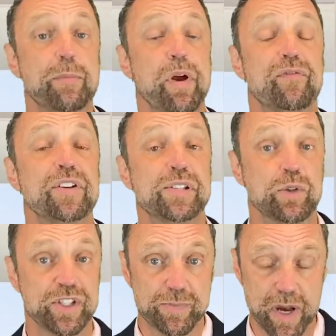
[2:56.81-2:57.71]
up our
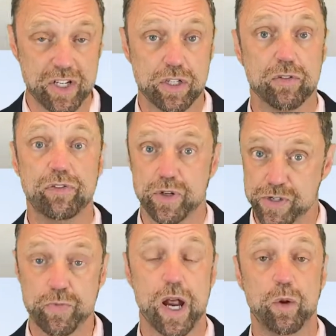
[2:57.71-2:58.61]
physical inspection
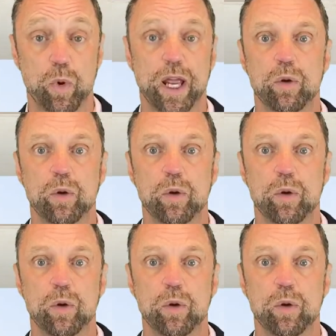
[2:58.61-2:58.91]
first right away.